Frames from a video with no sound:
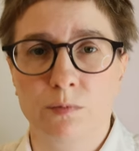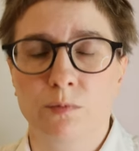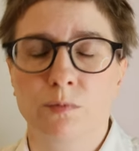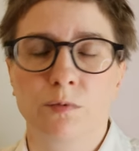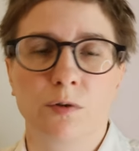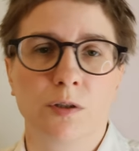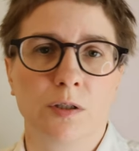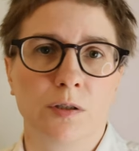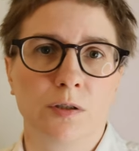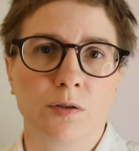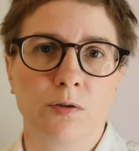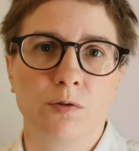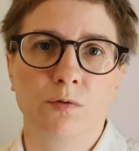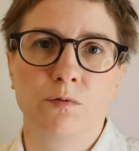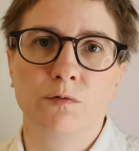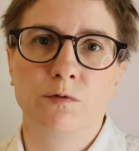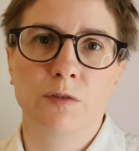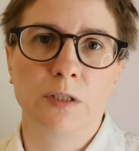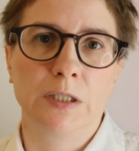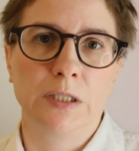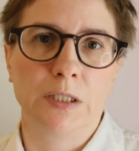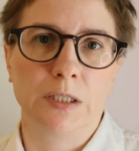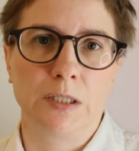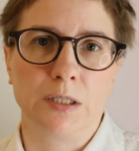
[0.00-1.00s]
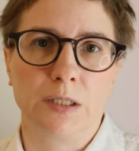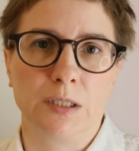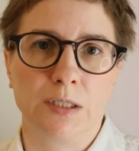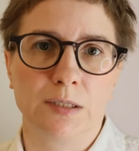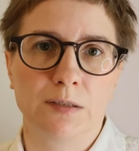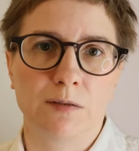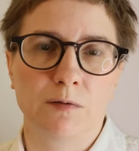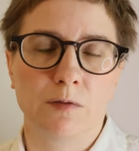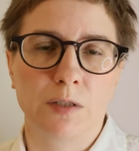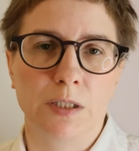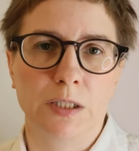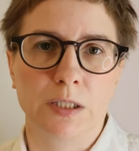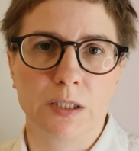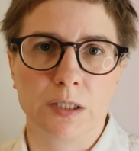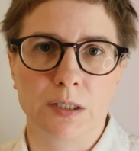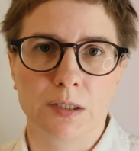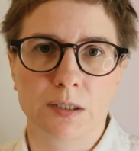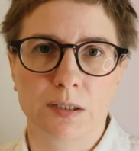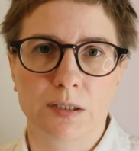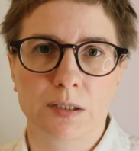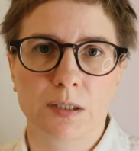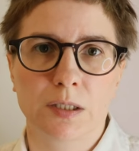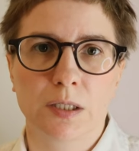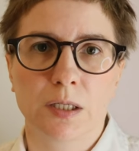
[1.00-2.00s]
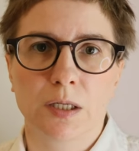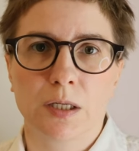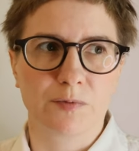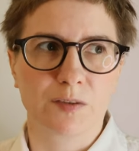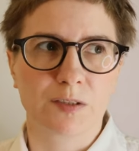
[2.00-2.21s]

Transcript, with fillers: Why are you feeling these feelings?